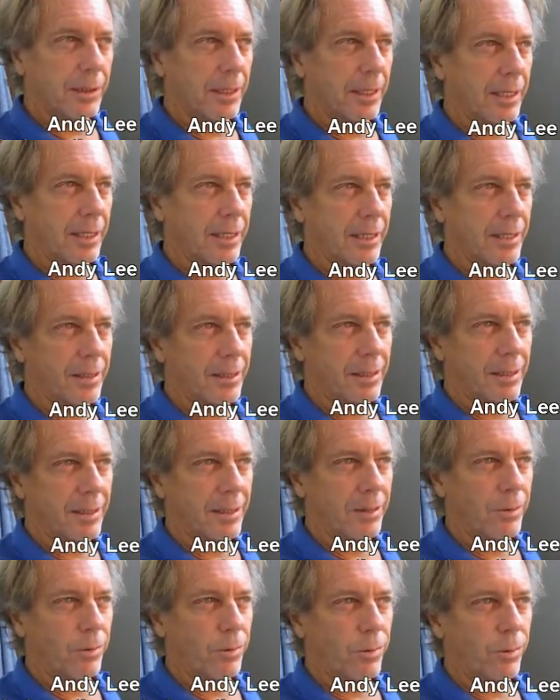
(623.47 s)
And
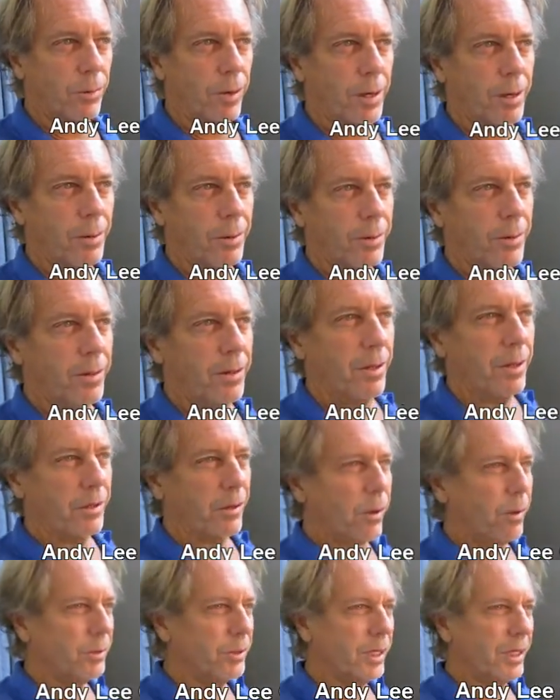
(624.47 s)
what the
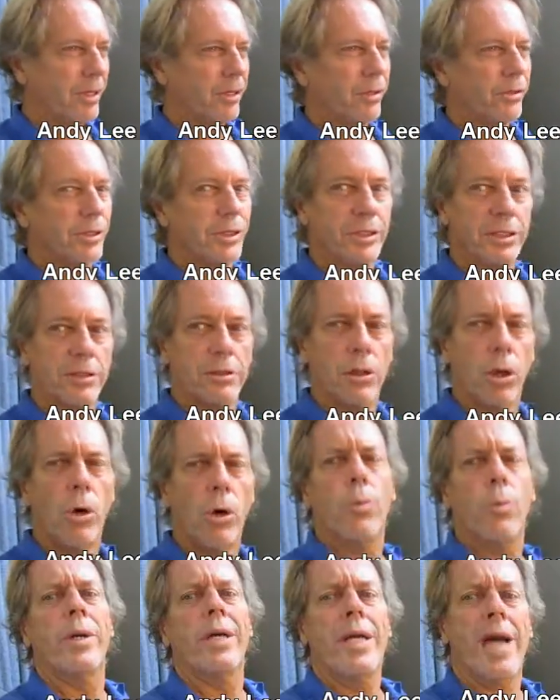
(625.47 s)
hotel always says,
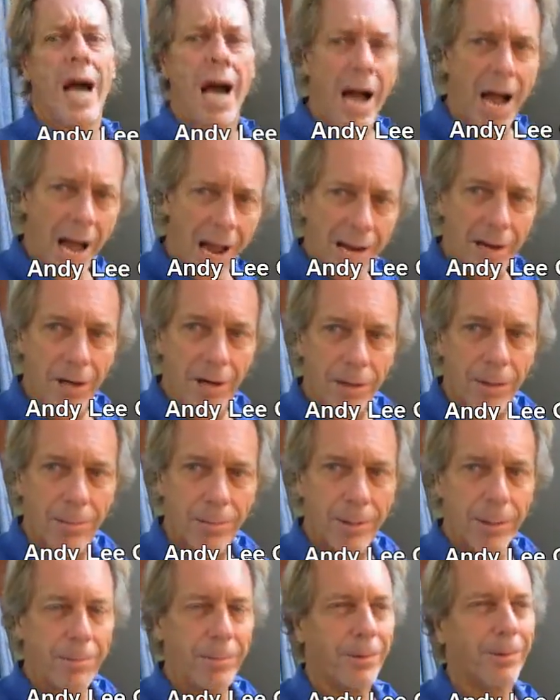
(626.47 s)
oh, we hire
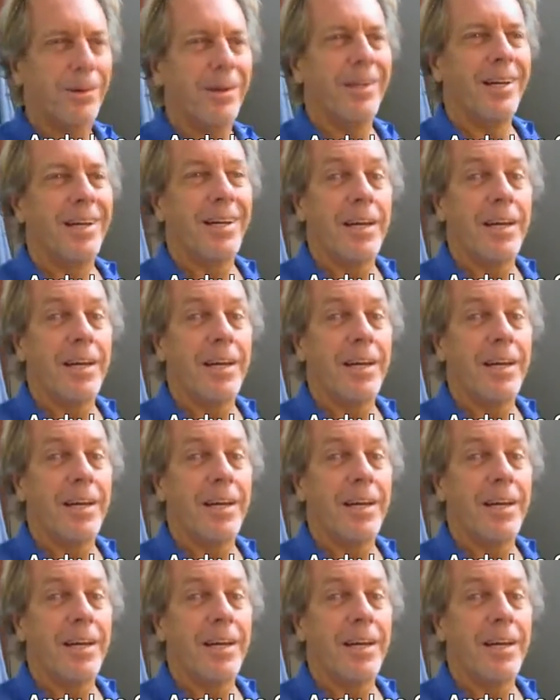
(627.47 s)
people.